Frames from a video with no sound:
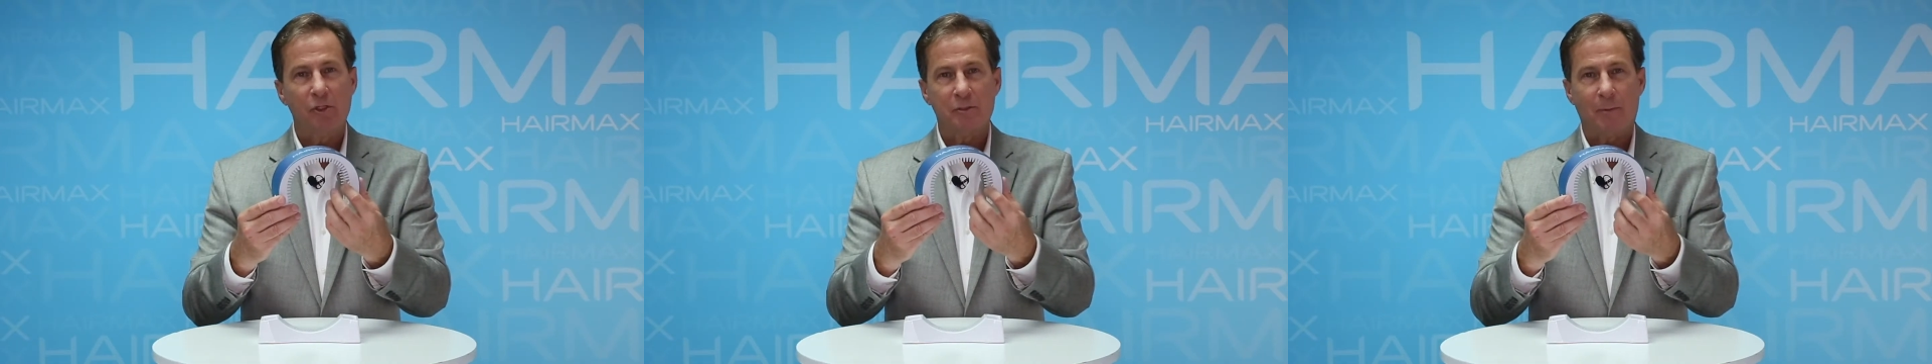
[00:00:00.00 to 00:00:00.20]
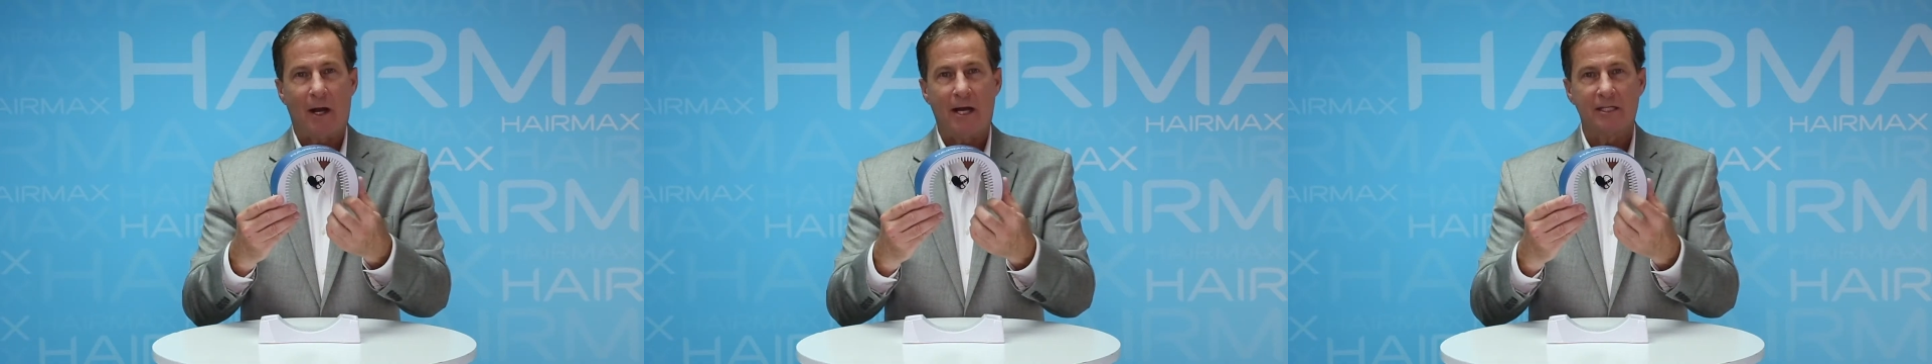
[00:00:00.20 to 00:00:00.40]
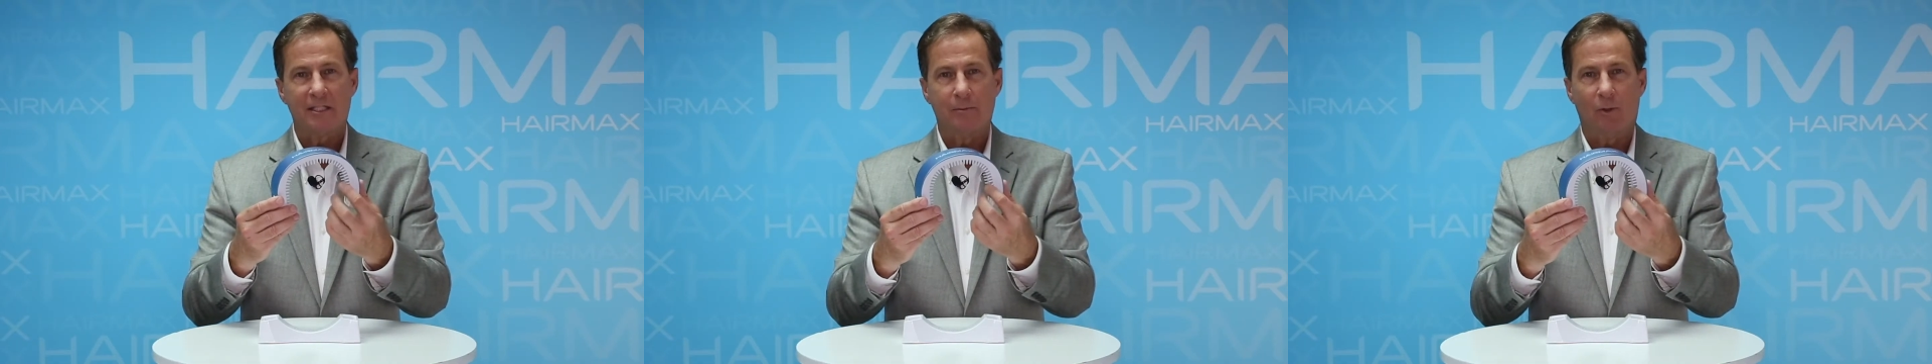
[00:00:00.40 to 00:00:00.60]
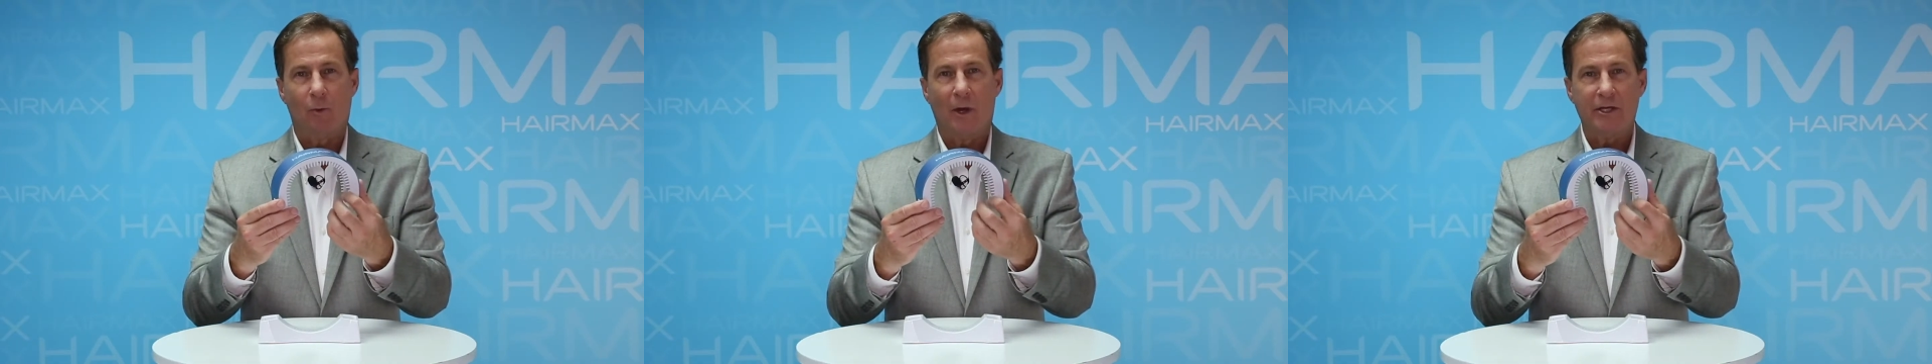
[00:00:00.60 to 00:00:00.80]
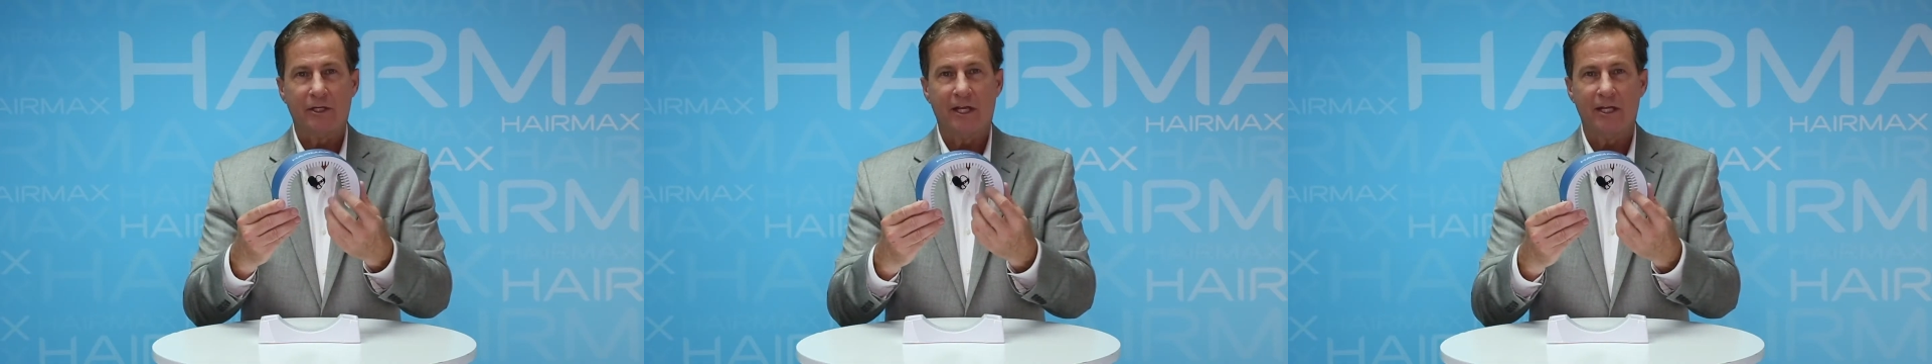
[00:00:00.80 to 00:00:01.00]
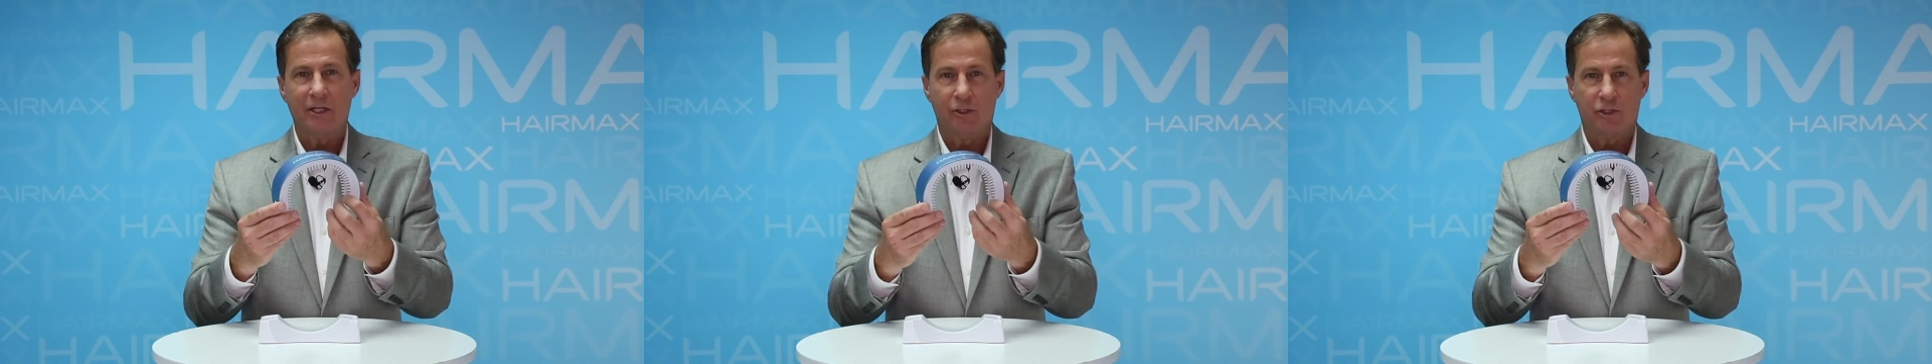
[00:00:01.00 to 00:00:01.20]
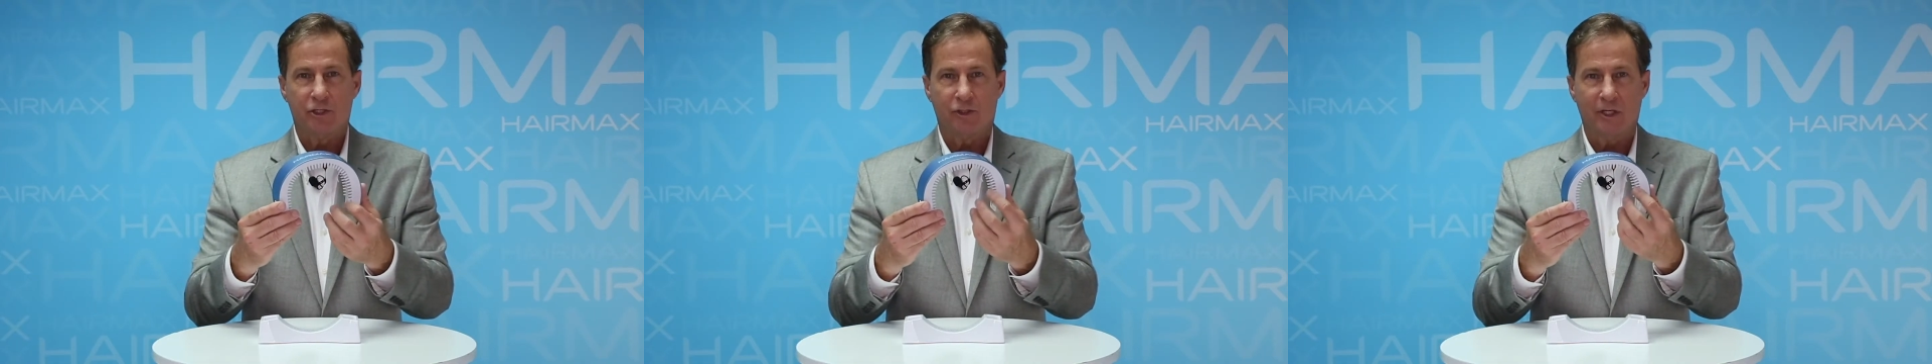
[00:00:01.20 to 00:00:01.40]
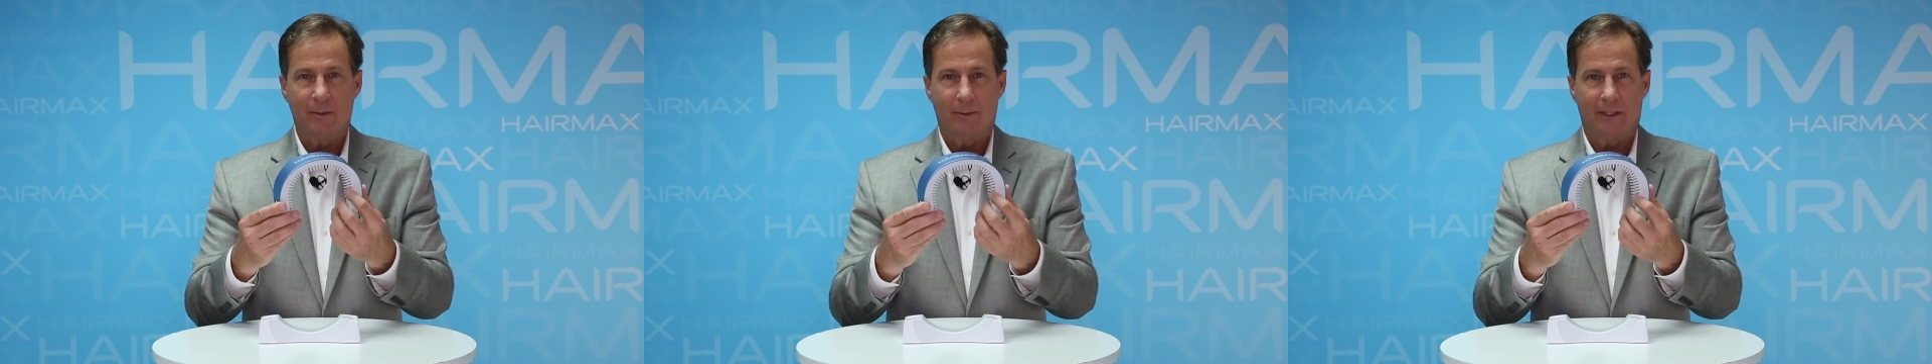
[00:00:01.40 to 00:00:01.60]
as possible while you're getting your
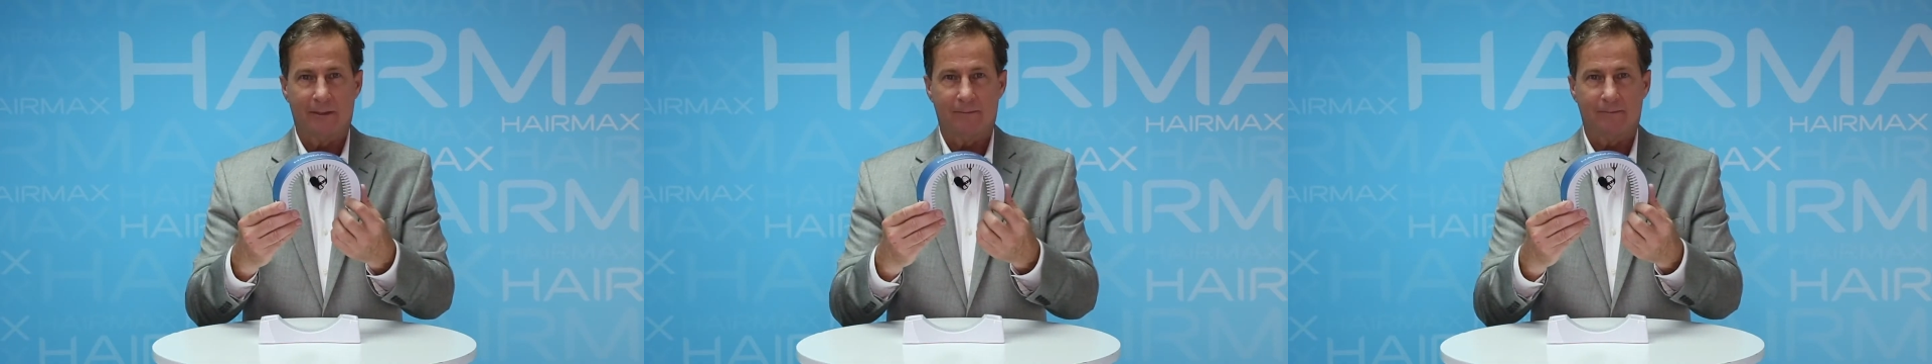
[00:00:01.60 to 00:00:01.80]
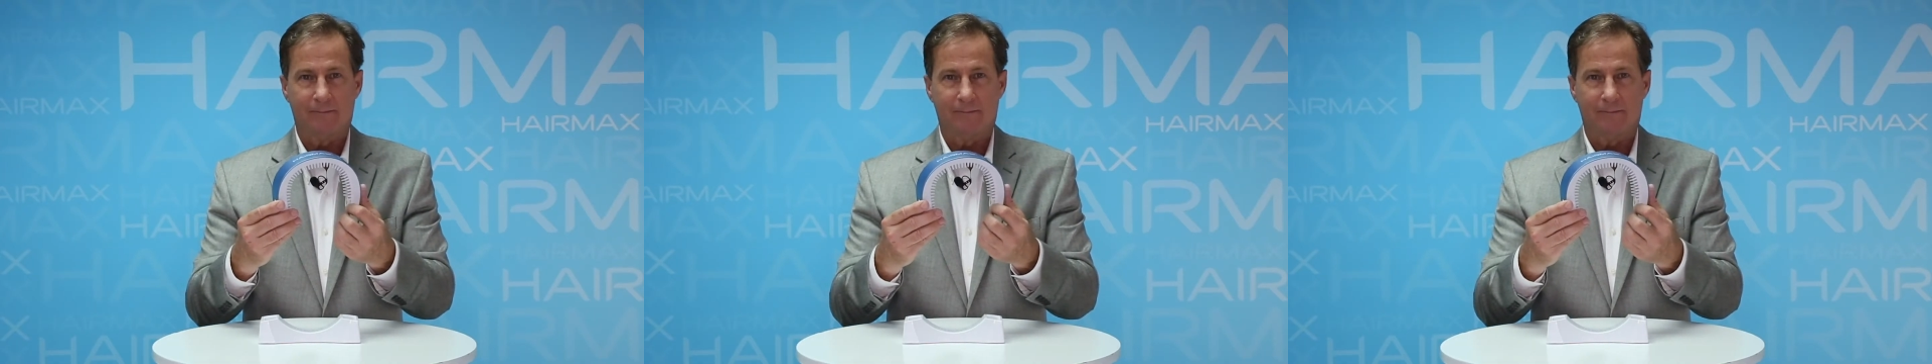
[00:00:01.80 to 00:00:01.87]
treatment.